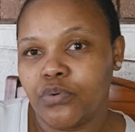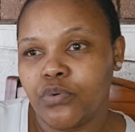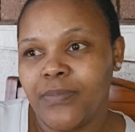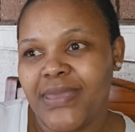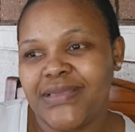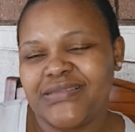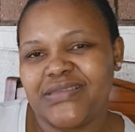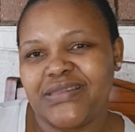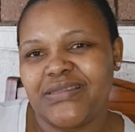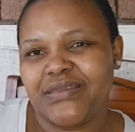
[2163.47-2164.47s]

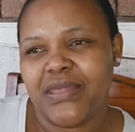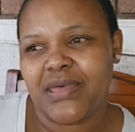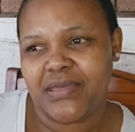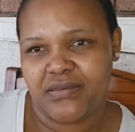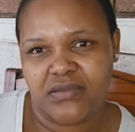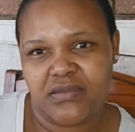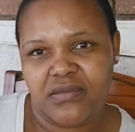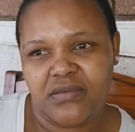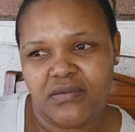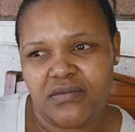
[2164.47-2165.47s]

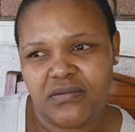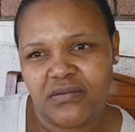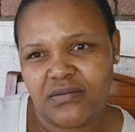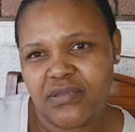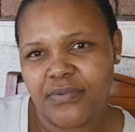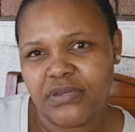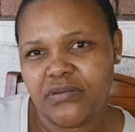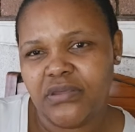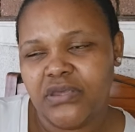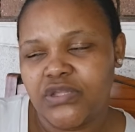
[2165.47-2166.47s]
ukubekezelelana
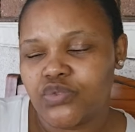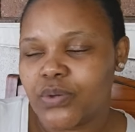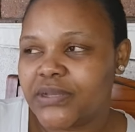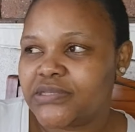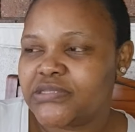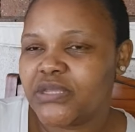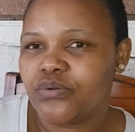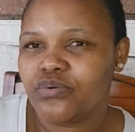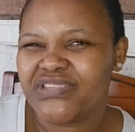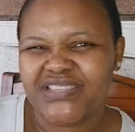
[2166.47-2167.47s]
uyabona to
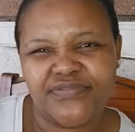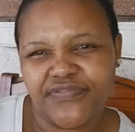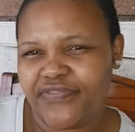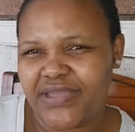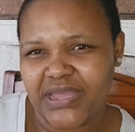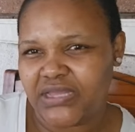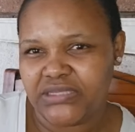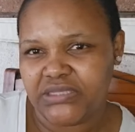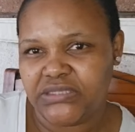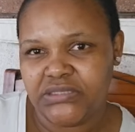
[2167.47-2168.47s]
understand what is
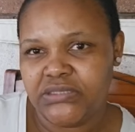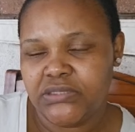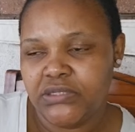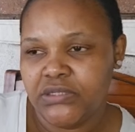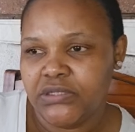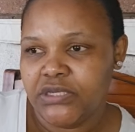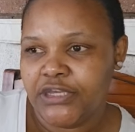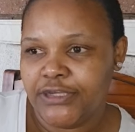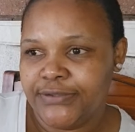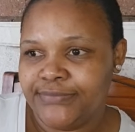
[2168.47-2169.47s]
funny,
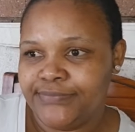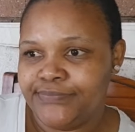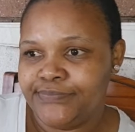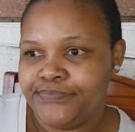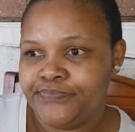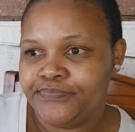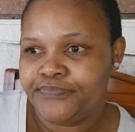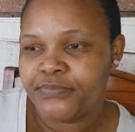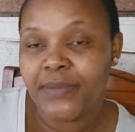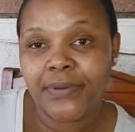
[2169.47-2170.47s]
um
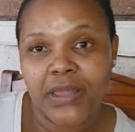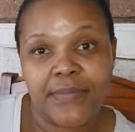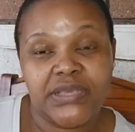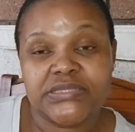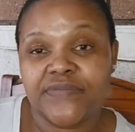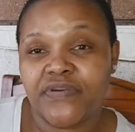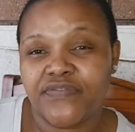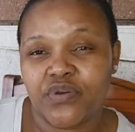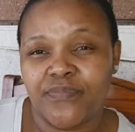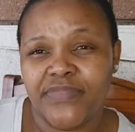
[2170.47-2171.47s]
maybe nami i
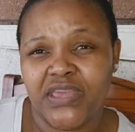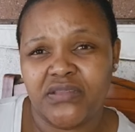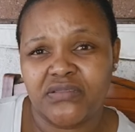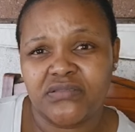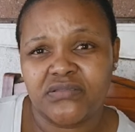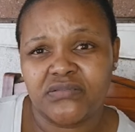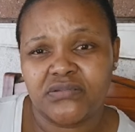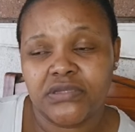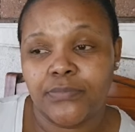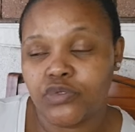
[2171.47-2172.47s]
suffer from that
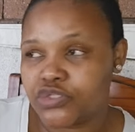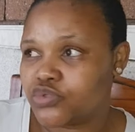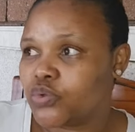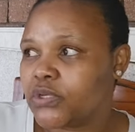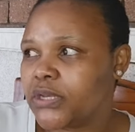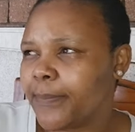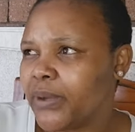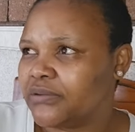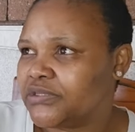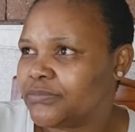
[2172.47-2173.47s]
but just talking
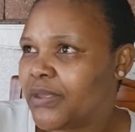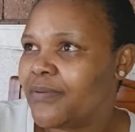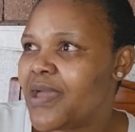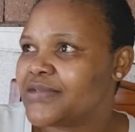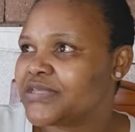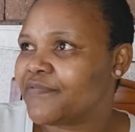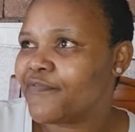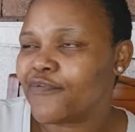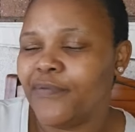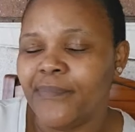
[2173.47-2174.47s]
about it maybe i
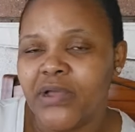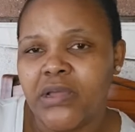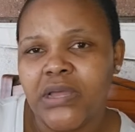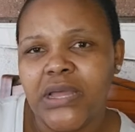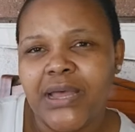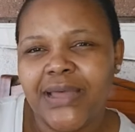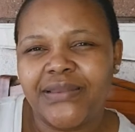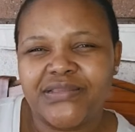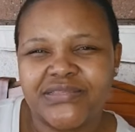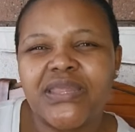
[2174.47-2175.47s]
suffer from
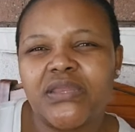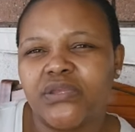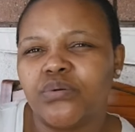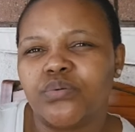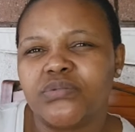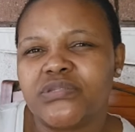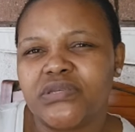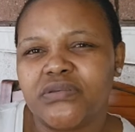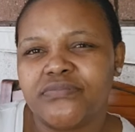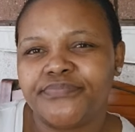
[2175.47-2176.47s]
understanding what
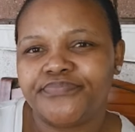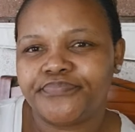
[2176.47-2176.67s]
is